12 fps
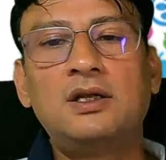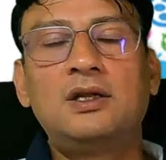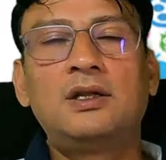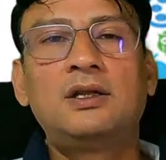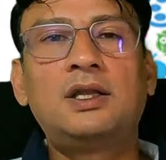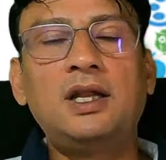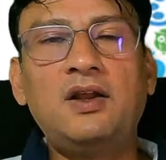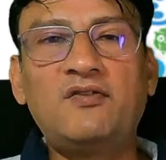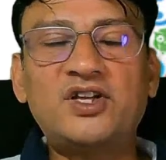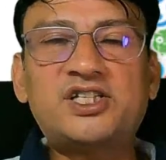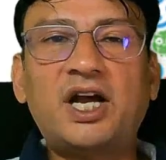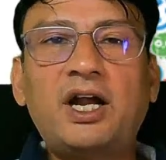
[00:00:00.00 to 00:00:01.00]
Then if the
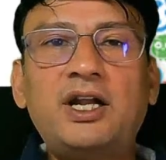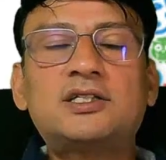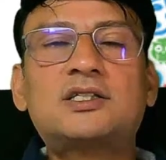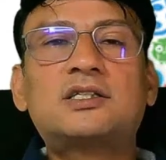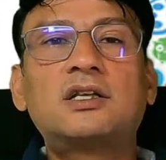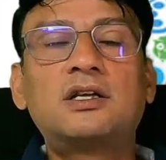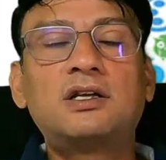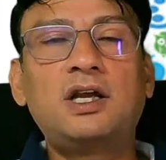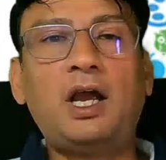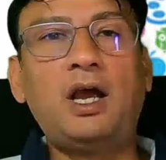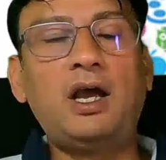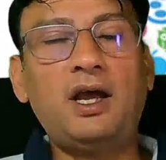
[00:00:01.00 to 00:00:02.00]
child
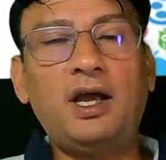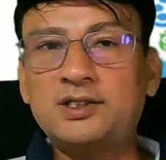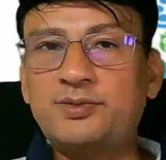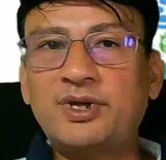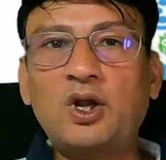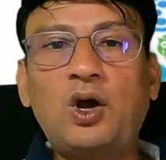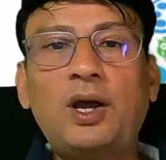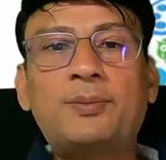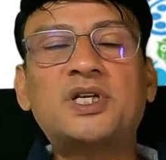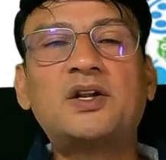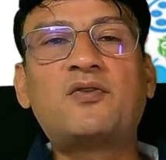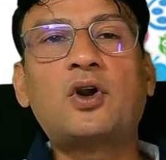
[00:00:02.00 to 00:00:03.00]
has been
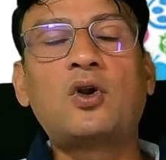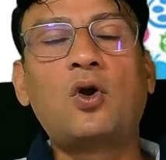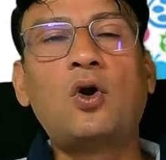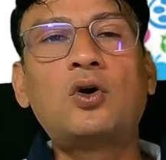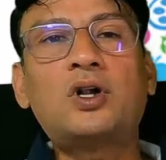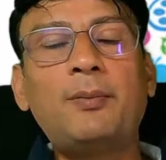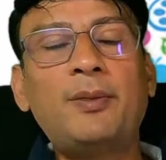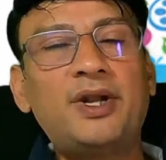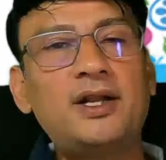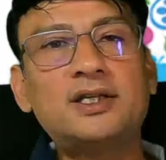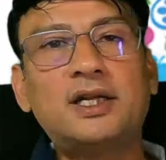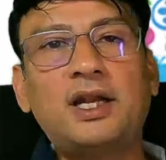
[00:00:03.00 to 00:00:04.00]
absent for a long time and his
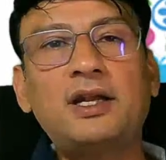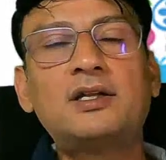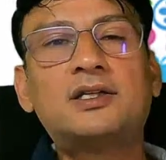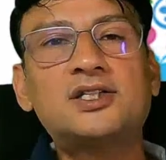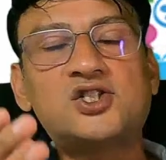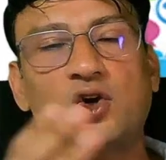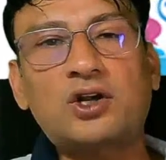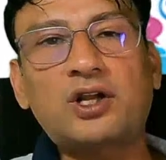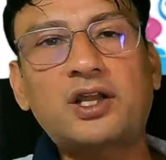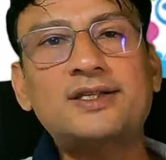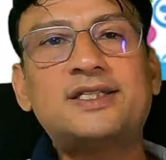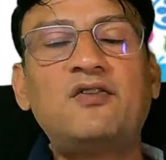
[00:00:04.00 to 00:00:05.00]
attendance is shorter than
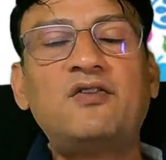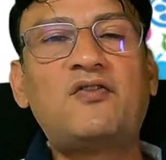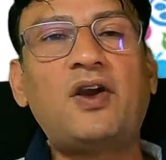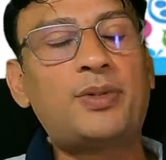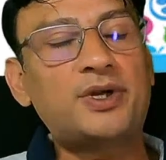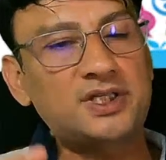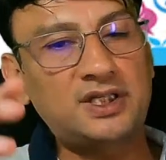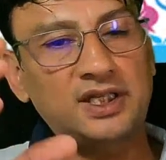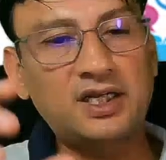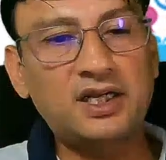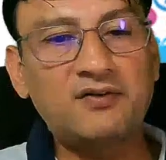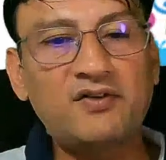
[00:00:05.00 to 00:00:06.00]
75%, then
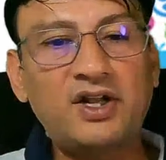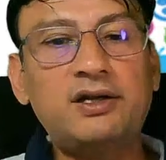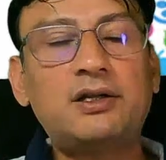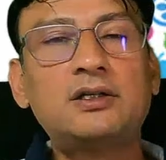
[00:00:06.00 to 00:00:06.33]
give a letter.